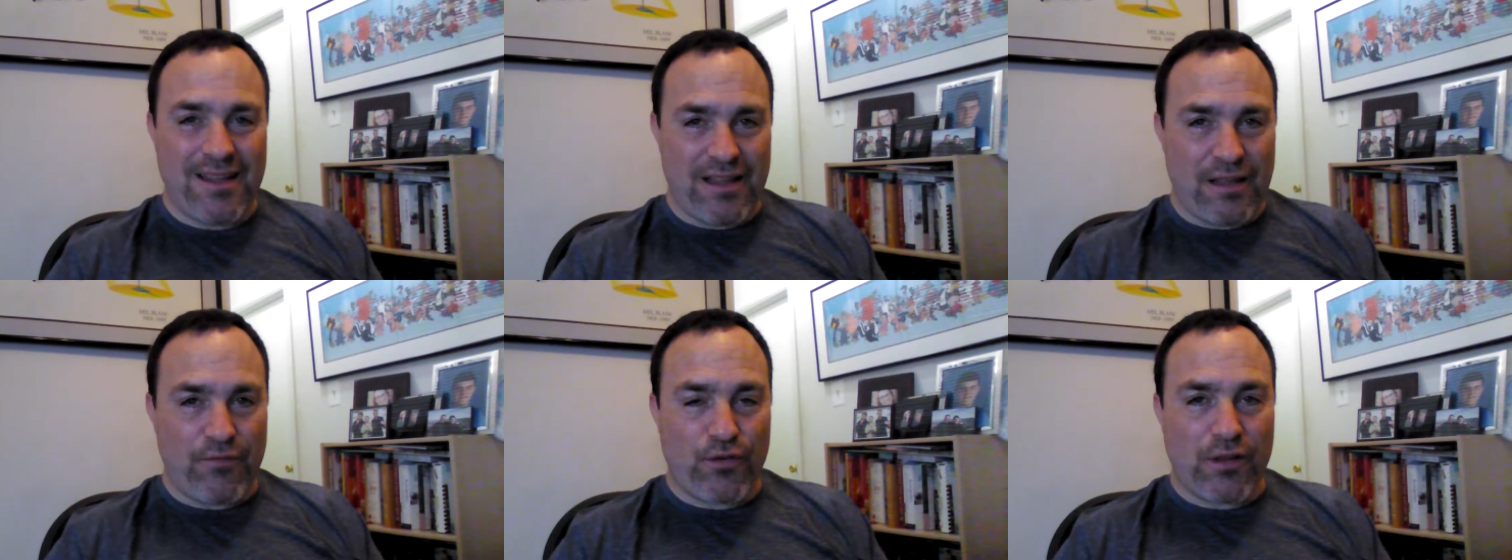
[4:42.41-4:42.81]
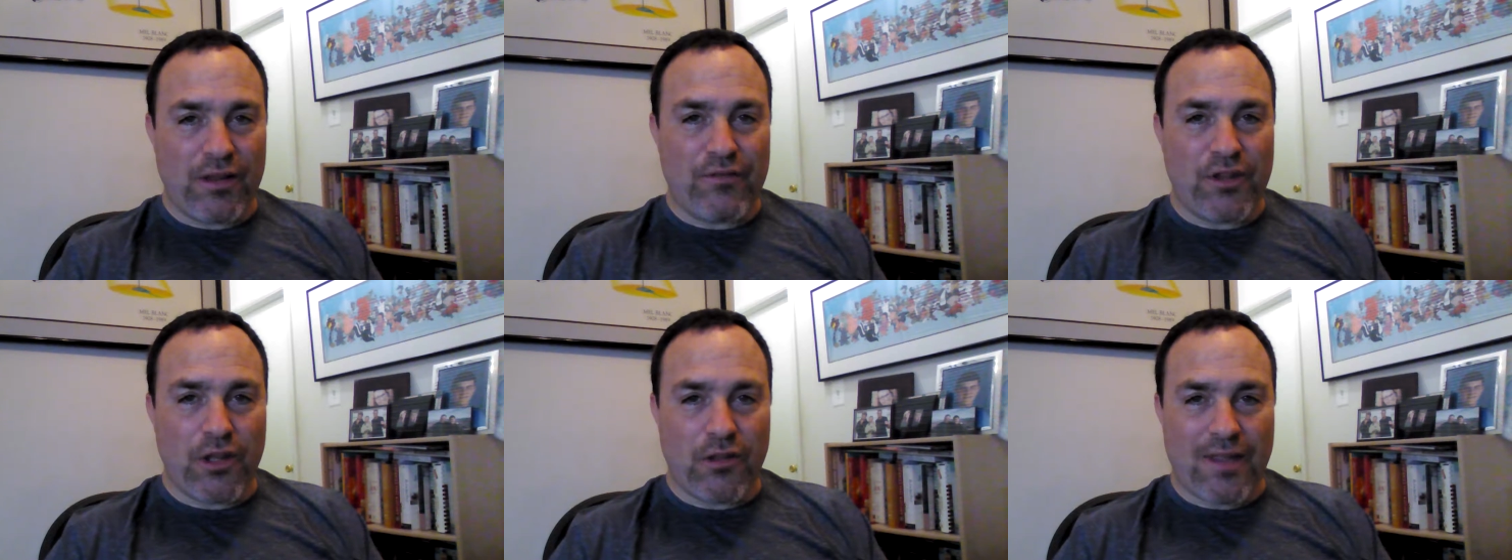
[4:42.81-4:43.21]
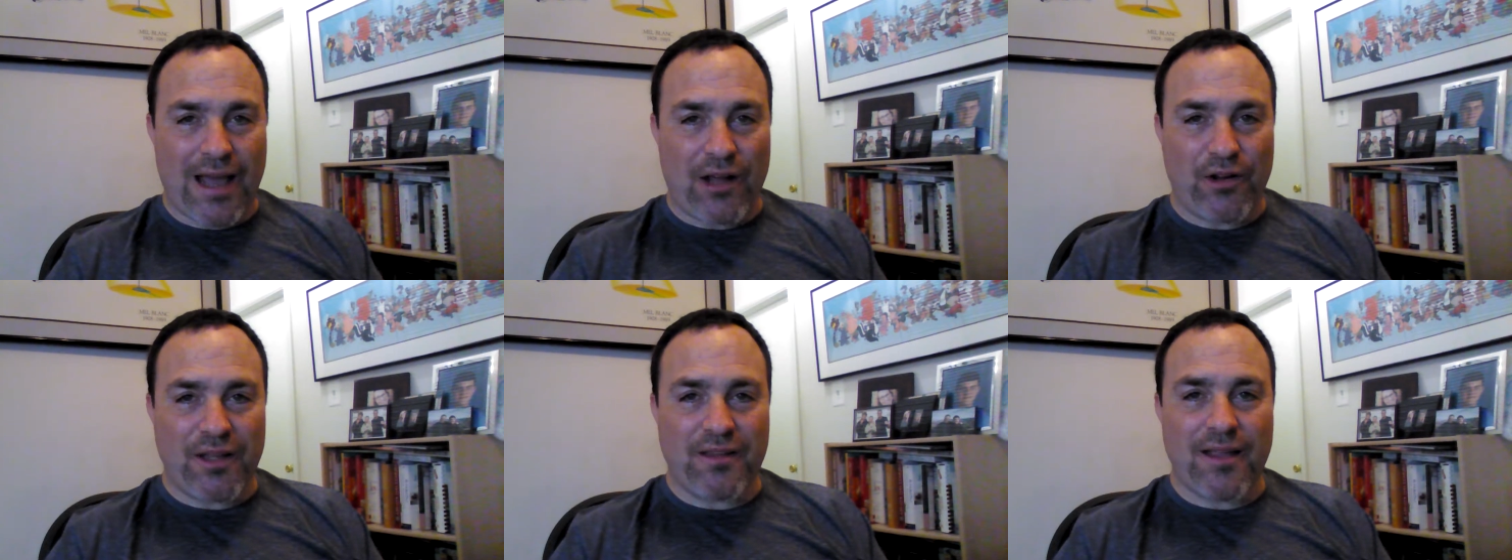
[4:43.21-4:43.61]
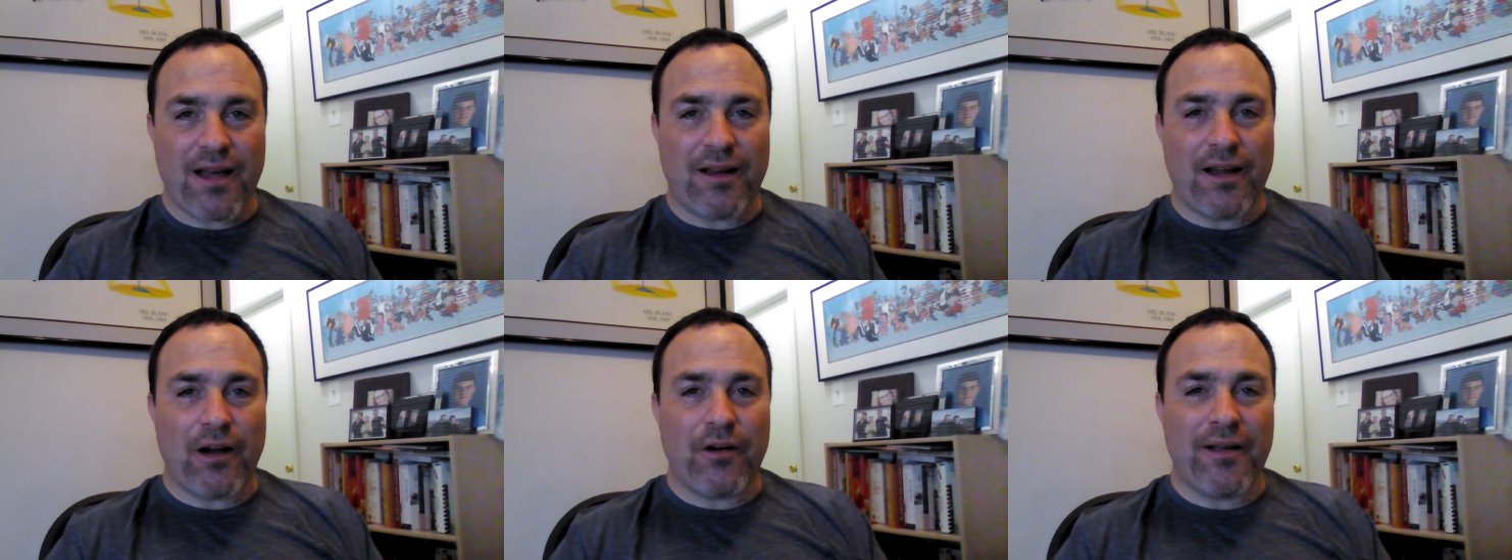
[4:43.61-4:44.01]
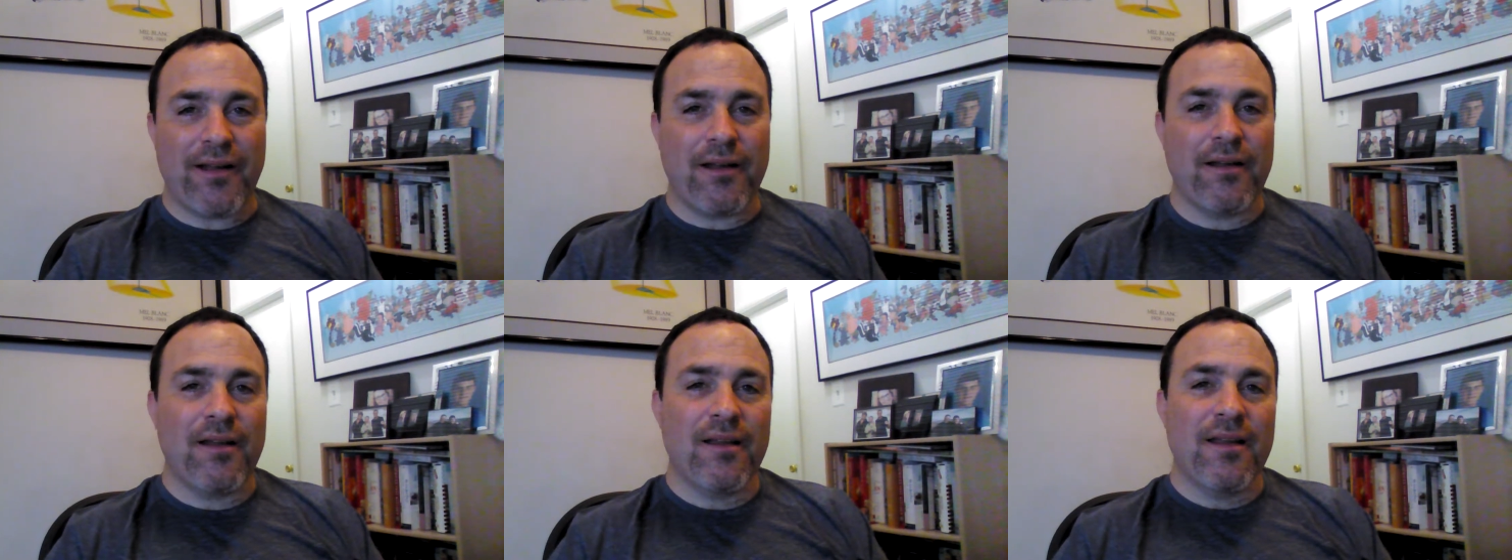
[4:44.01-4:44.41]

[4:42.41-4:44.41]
If you live in the Downingtown area,